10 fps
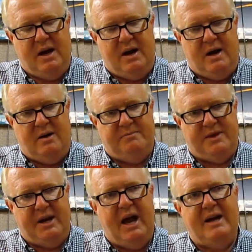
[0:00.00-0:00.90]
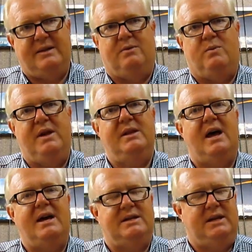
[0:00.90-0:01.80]
The knot that we
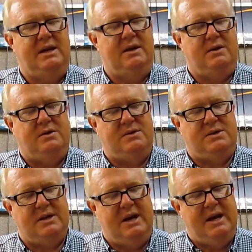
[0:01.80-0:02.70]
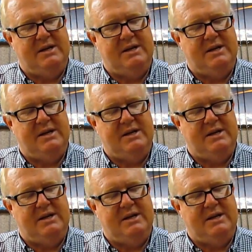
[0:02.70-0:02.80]
like to use,